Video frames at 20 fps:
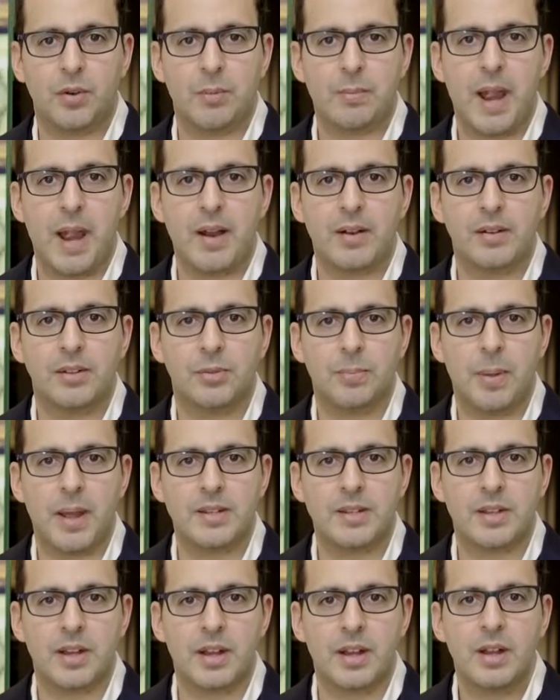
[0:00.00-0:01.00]
for Barron's
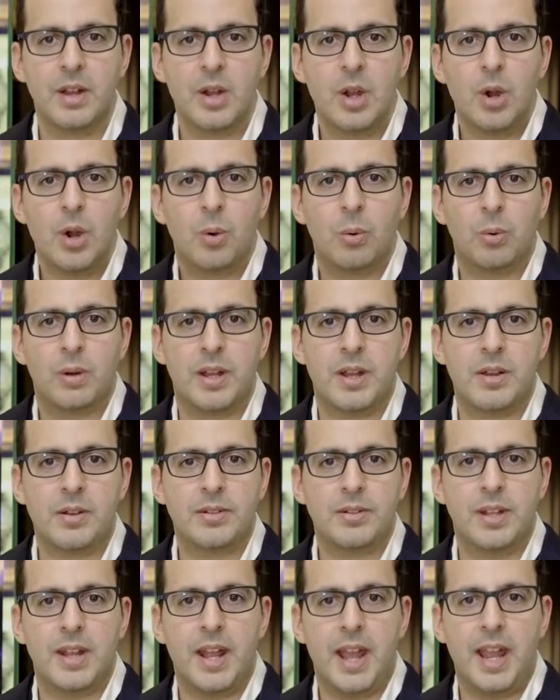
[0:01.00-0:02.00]
Penta. We're here
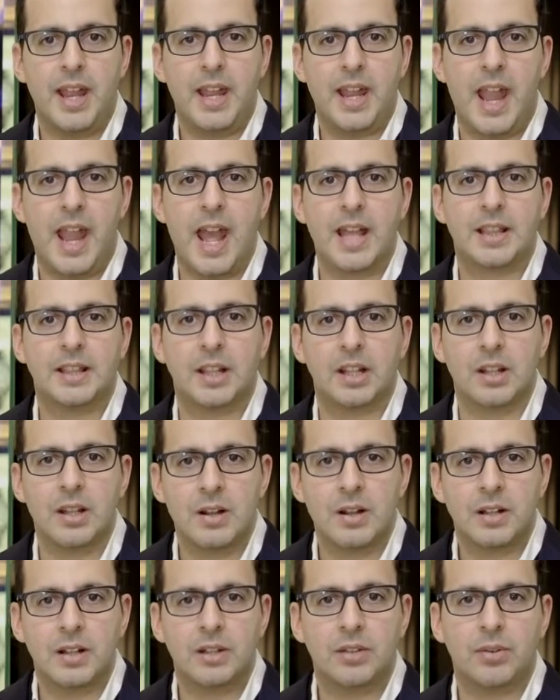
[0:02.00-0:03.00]
today at the
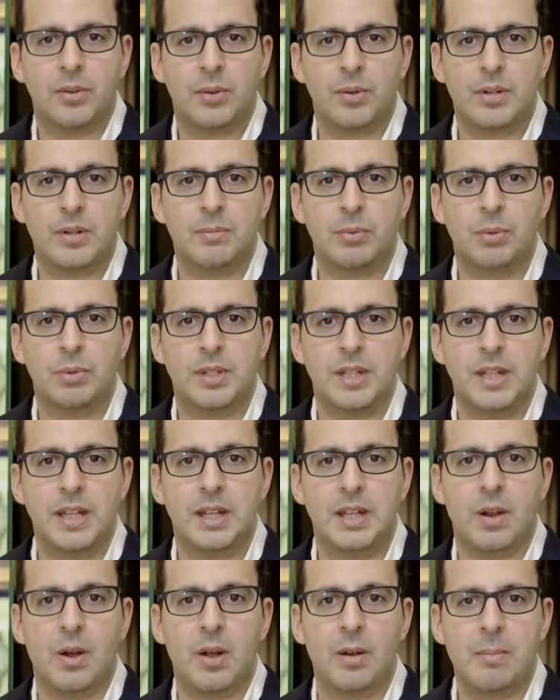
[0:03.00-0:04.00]
Lange & Söhne
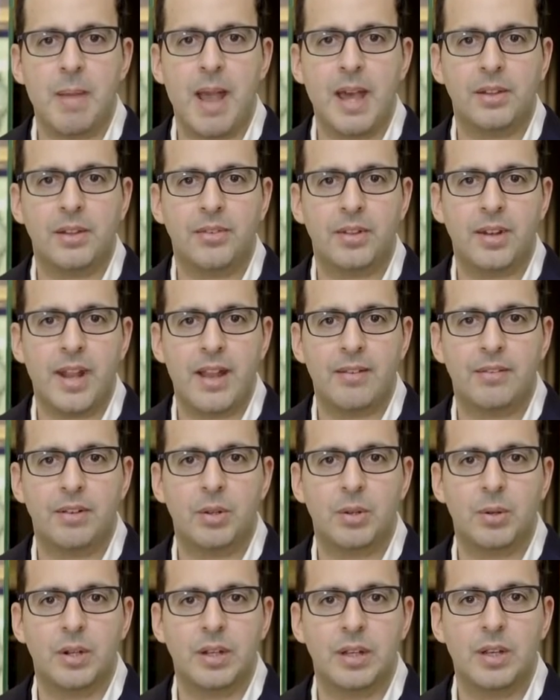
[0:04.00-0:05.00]
boutique on Madison
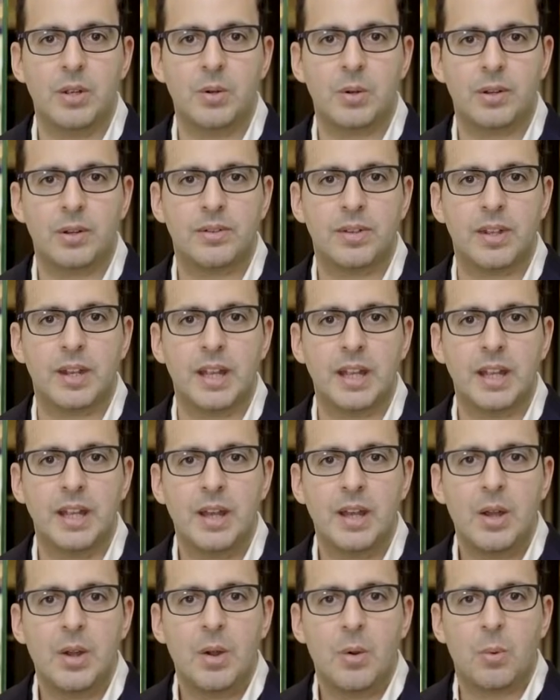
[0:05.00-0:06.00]
Avenue in New York City,
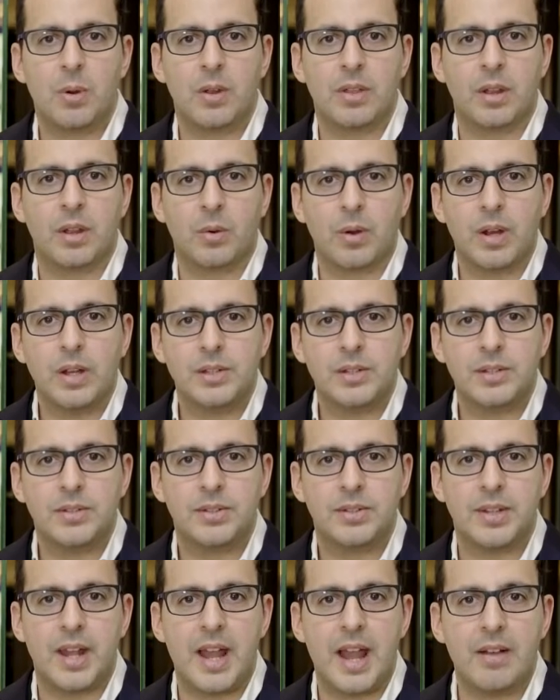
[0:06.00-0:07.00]
where the gracious
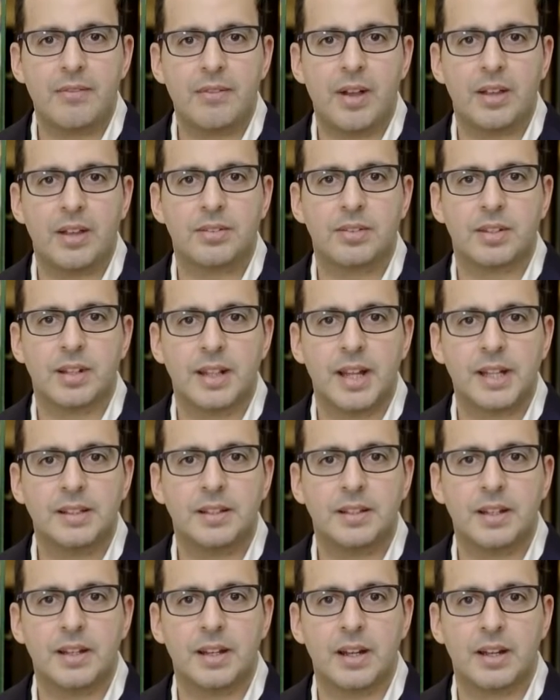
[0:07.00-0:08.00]
staff has
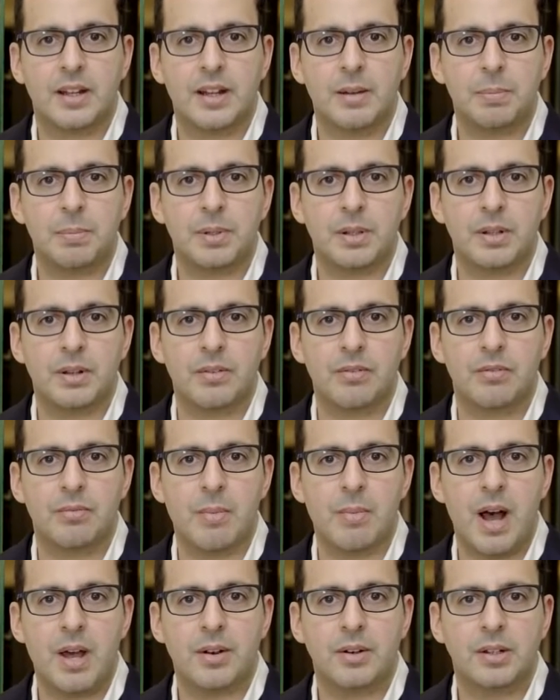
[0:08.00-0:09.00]
selected a couple of
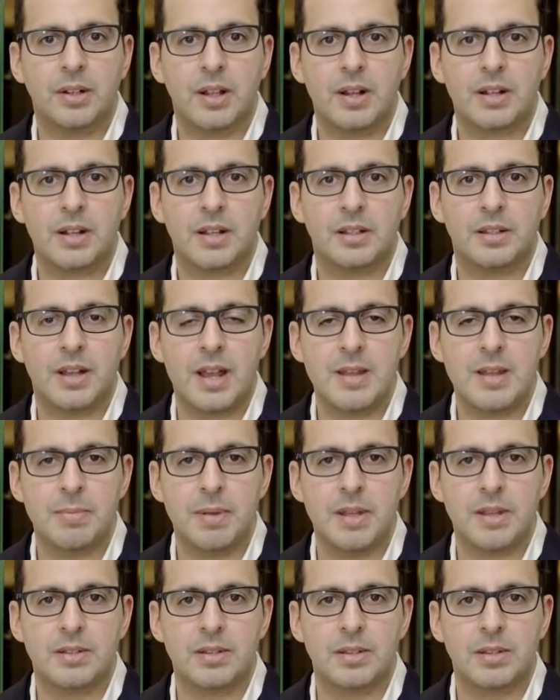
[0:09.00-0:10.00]
modern Lange
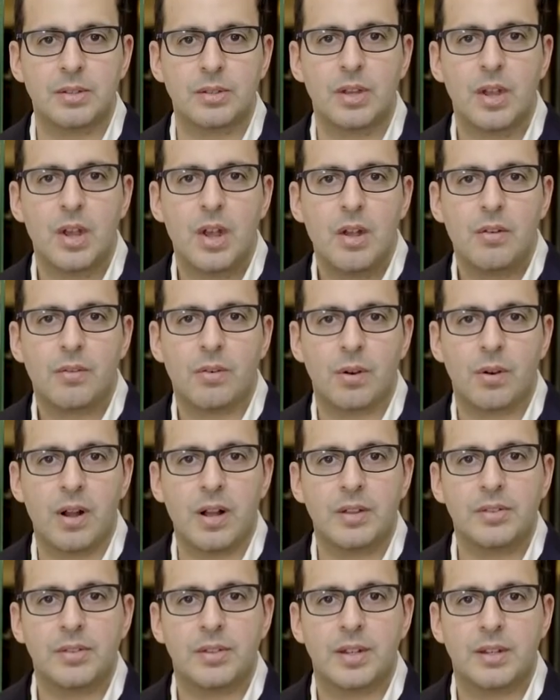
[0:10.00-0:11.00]
timepieces for
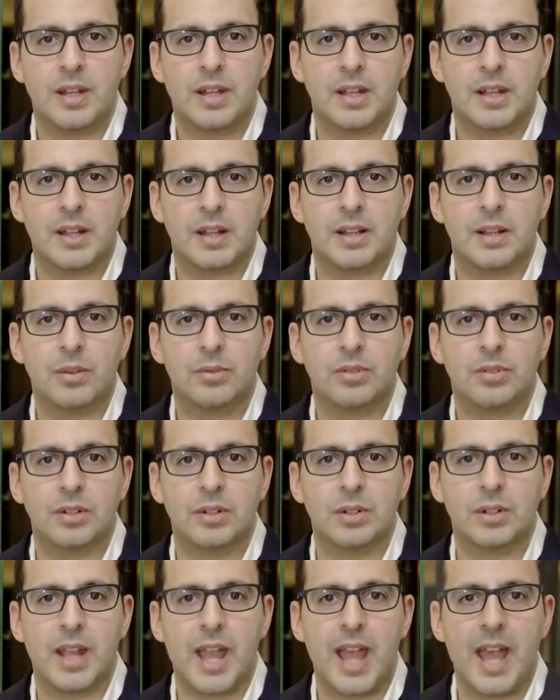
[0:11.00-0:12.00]
us to take a closer
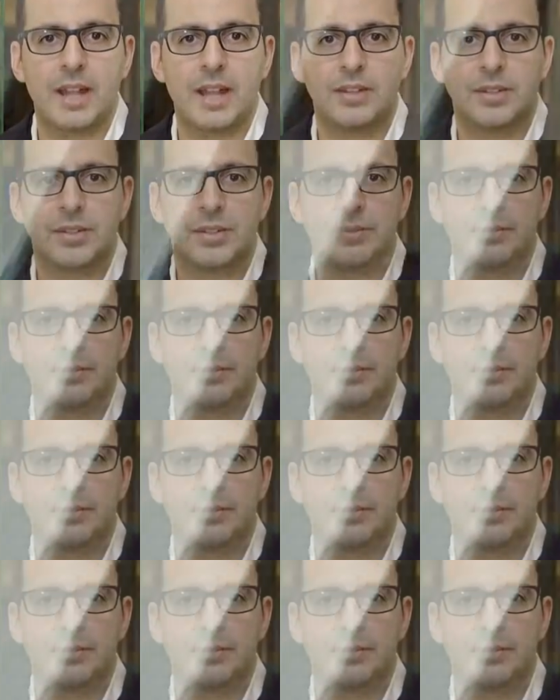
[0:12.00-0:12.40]
look at.